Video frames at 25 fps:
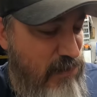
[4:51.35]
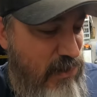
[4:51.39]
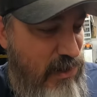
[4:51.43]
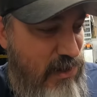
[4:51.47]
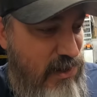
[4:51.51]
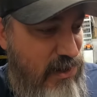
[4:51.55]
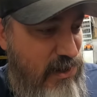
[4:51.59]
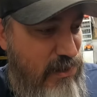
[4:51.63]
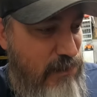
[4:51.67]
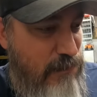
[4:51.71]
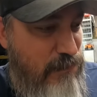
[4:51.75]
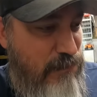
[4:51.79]

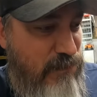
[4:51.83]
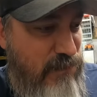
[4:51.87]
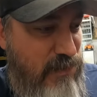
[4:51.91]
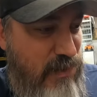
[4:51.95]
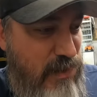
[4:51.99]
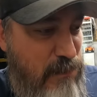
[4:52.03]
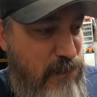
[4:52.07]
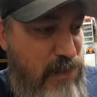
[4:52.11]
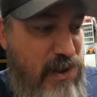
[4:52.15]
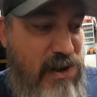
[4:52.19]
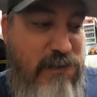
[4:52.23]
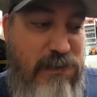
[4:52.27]
But
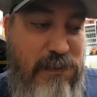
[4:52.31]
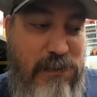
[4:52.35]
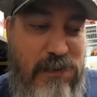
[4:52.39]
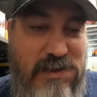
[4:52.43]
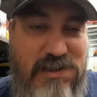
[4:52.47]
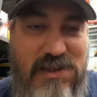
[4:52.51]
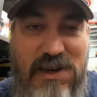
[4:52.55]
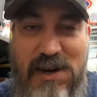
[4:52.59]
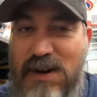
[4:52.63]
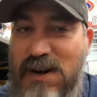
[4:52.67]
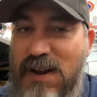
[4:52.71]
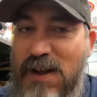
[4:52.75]
if I'm
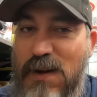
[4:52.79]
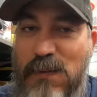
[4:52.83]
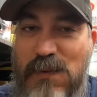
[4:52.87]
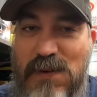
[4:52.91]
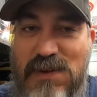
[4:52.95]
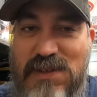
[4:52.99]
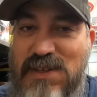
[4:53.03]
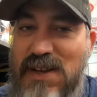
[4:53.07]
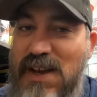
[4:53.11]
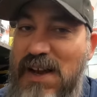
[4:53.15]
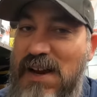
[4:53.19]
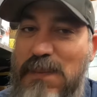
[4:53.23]
going to tear down
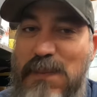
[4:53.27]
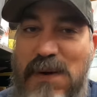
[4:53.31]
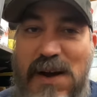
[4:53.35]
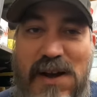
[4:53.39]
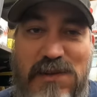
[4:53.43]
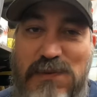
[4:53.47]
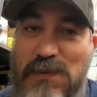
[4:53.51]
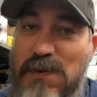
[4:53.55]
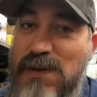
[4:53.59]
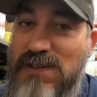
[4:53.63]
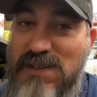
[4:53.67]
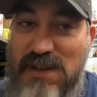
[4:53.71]
one side, I
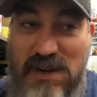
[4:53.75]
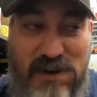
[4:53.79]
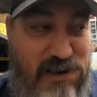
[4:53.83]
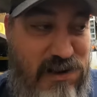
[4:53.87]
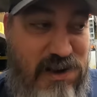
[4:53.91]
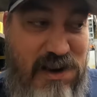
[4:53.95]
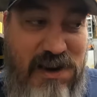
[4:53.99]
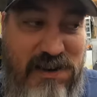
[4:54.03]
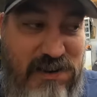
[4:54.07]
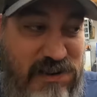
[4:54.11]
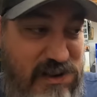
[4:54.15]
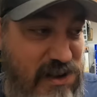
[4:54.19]
might as well
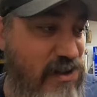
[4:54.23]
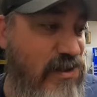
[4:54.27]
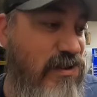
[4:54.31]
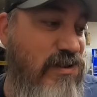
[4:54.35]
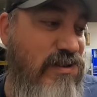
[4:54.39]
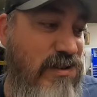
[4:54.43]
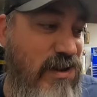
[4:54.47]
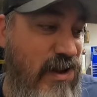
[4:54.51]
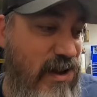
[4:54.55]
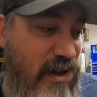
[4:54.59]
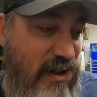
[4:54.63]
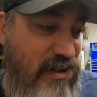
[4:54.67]
tear down the
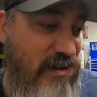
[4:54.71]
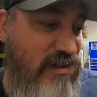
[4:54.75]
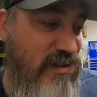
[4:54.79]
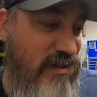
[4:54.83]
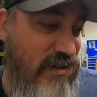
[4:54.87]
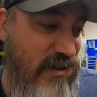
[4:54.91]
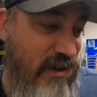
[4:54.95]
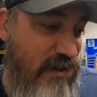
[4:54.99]
other side.